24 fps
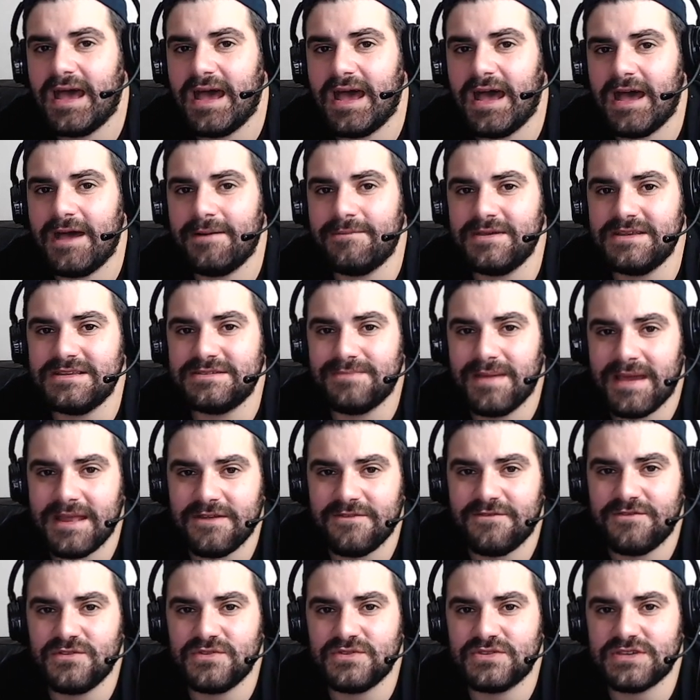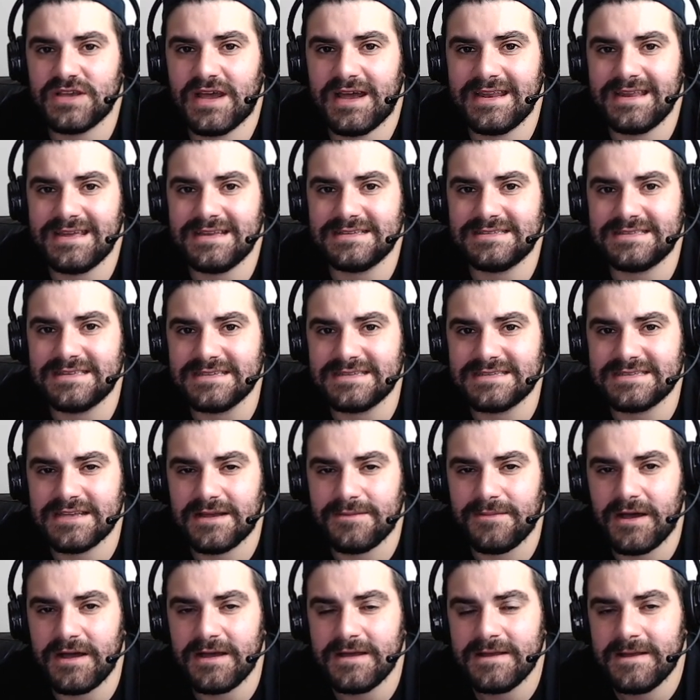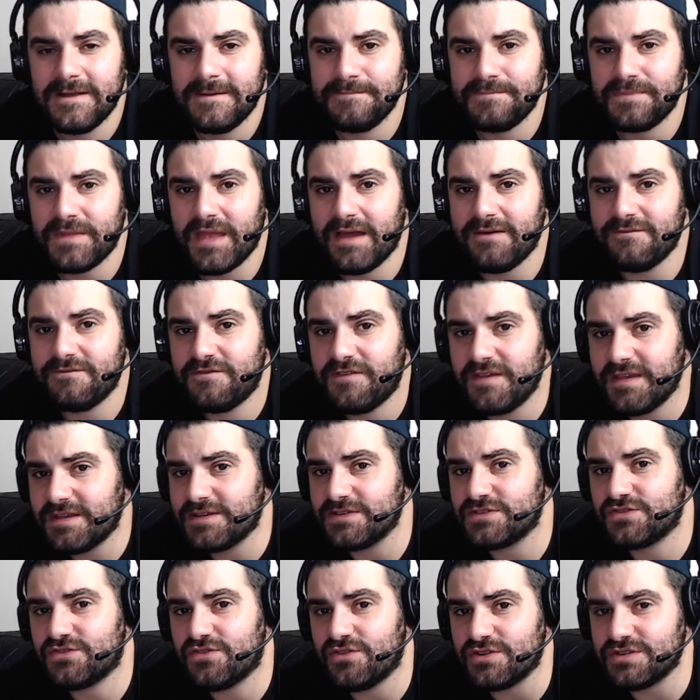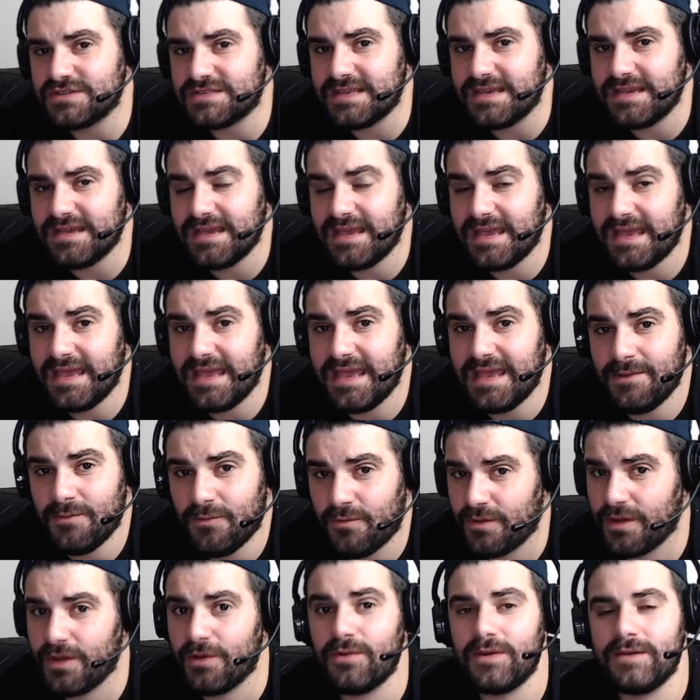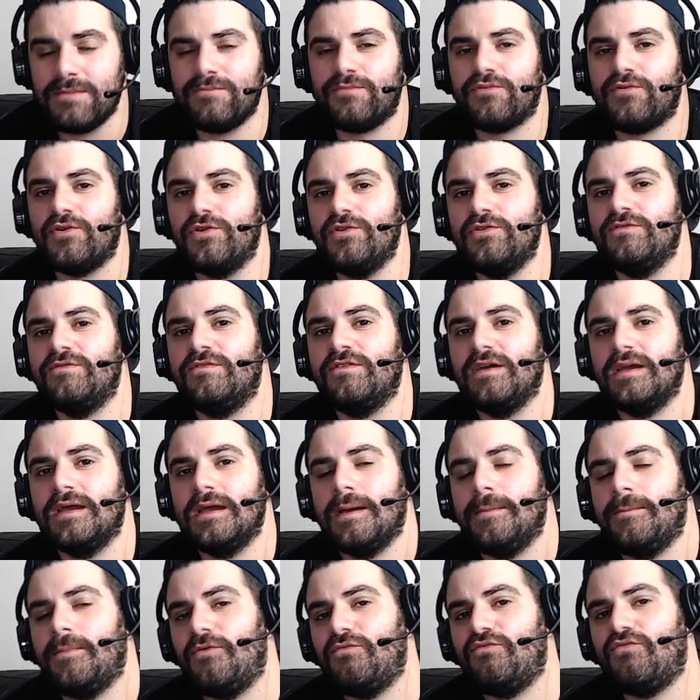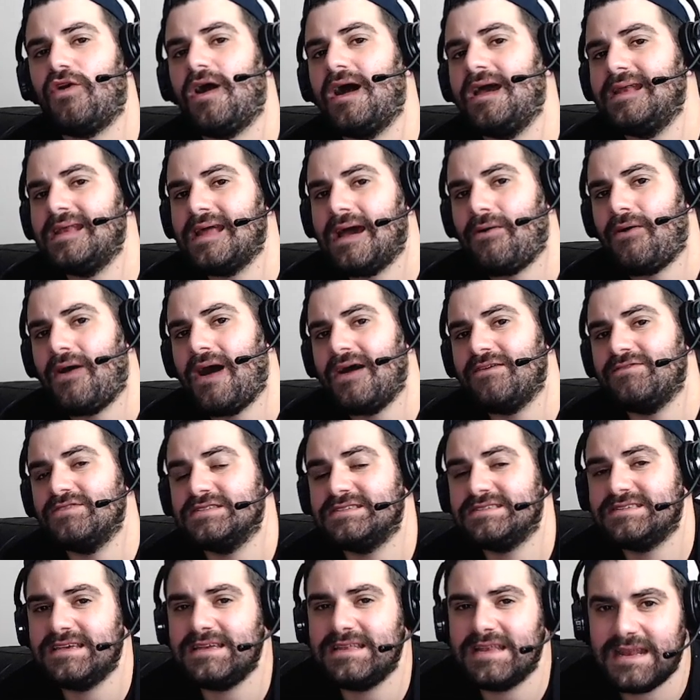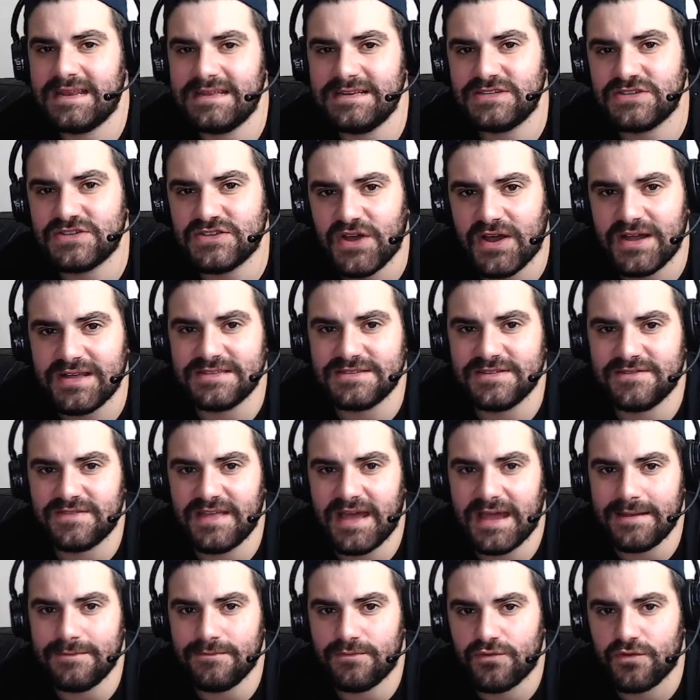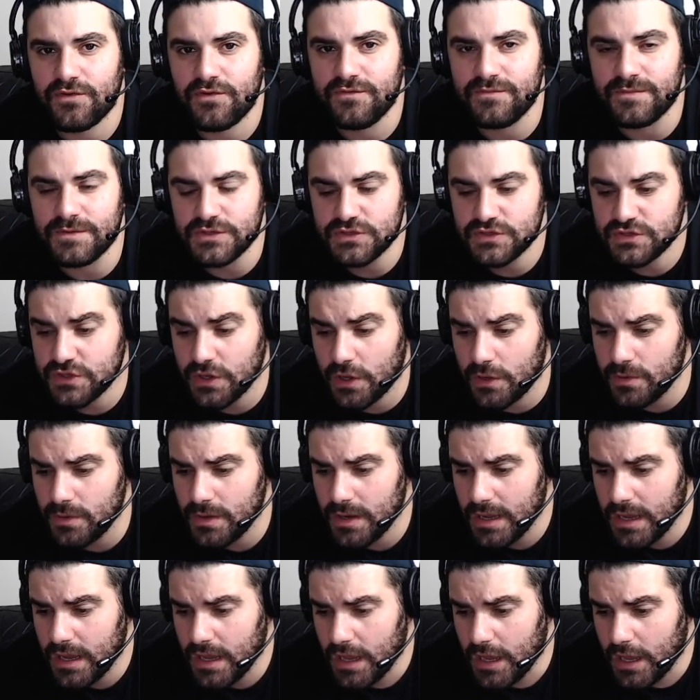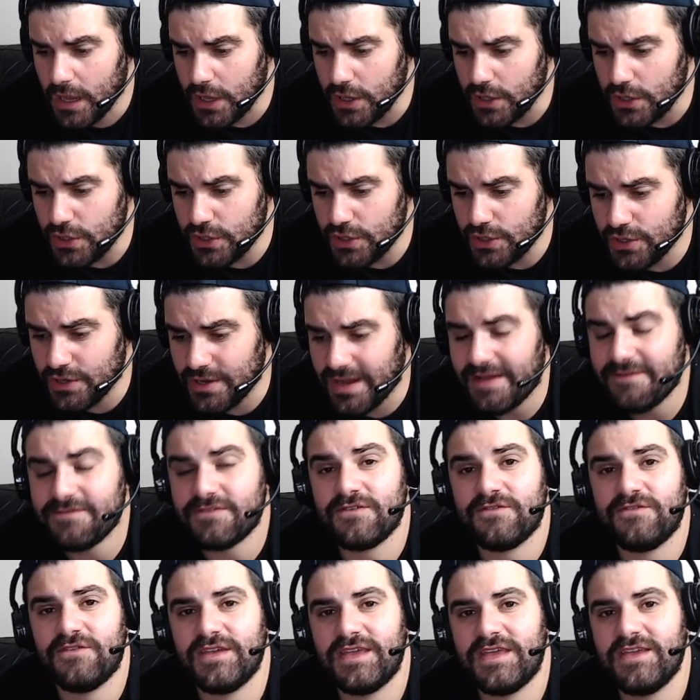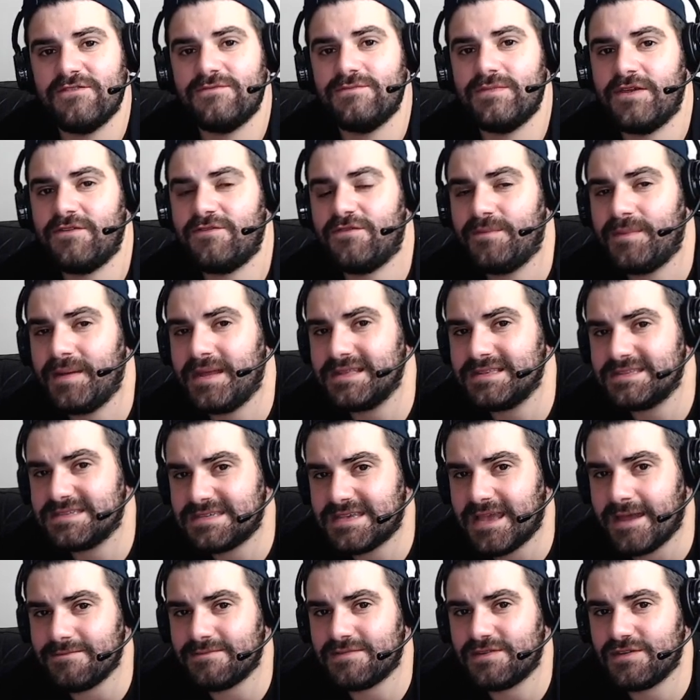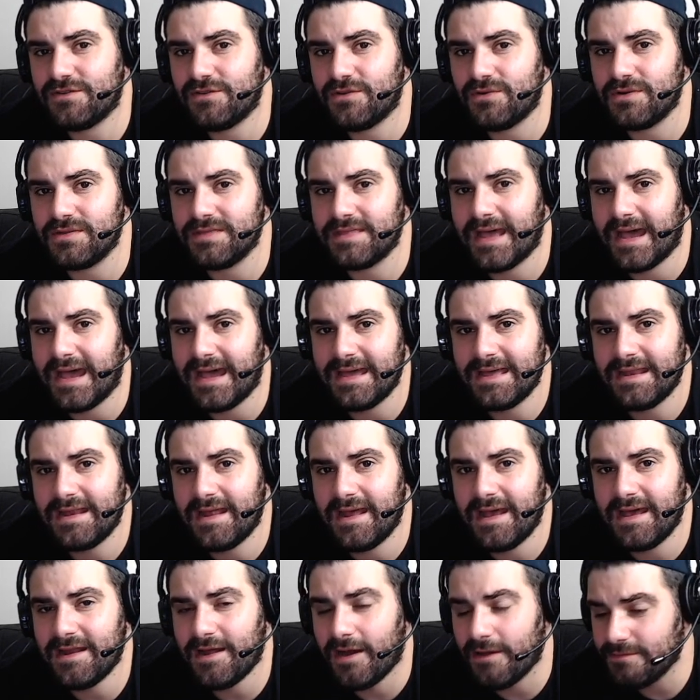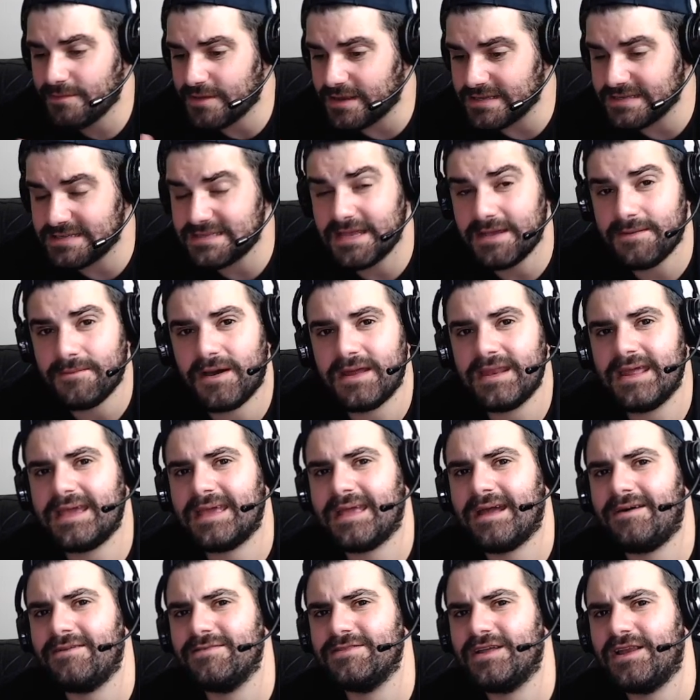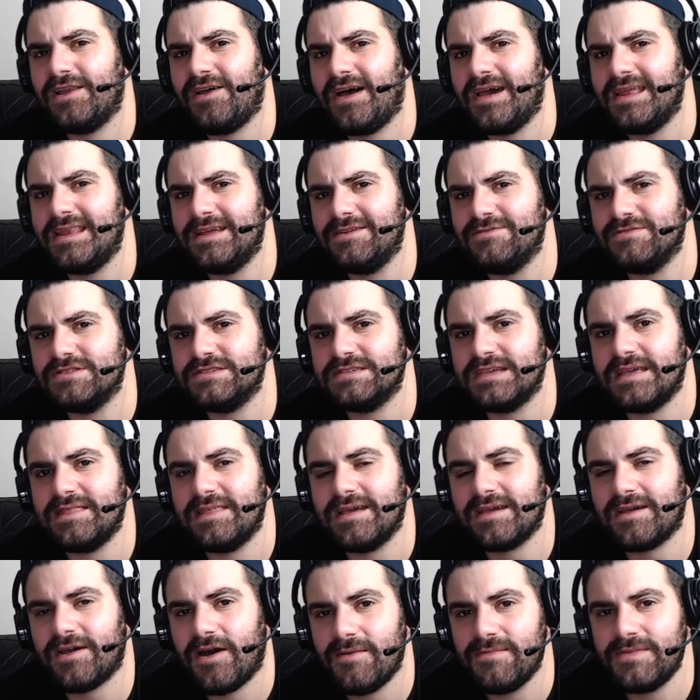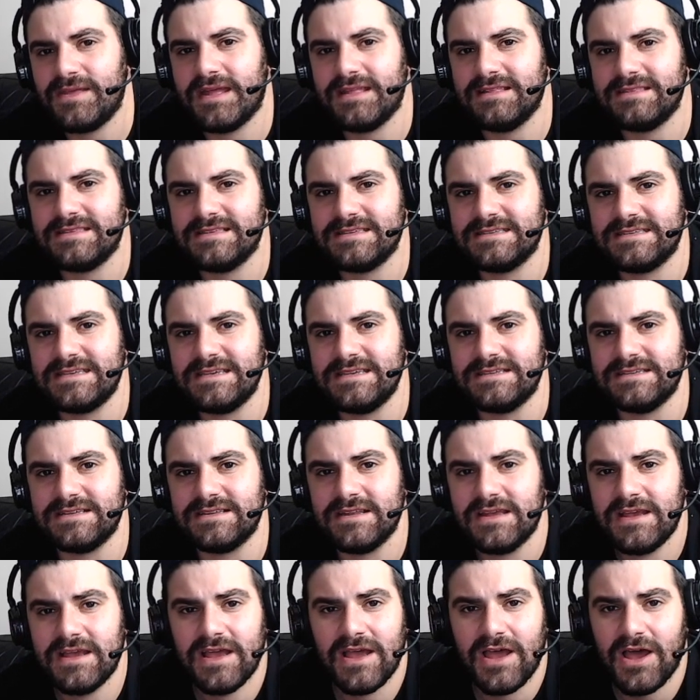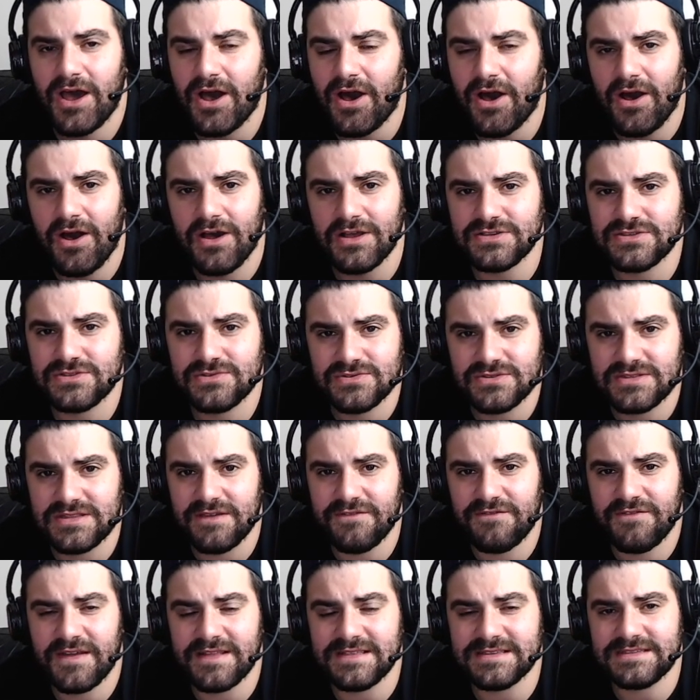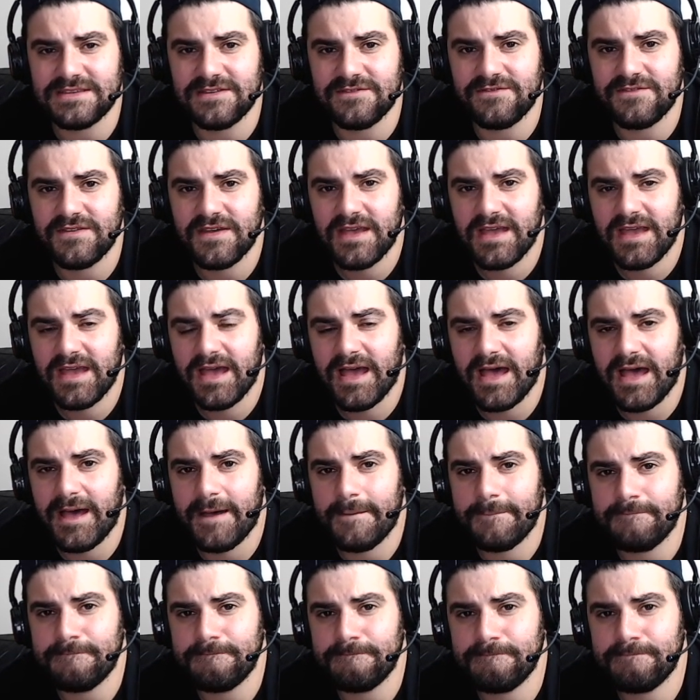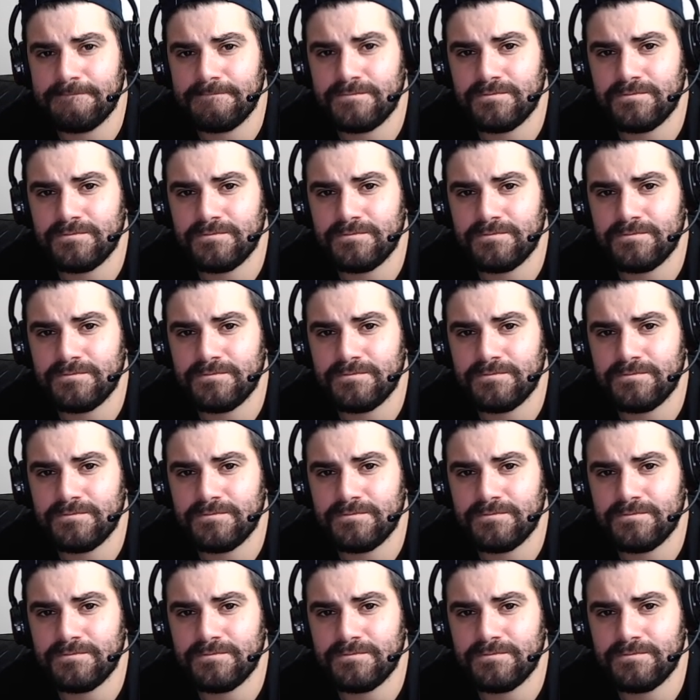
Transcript: Um, he's made a few signings this summer, and fingers crossed it, it, it will improve. But right now, I haven't seen any signs of that improvement. So you'll have to forgive me for being skeptical on that. And, and I'm going to stick my neck out on the line here and say that come the end of the season, Arsenal's defensive, um,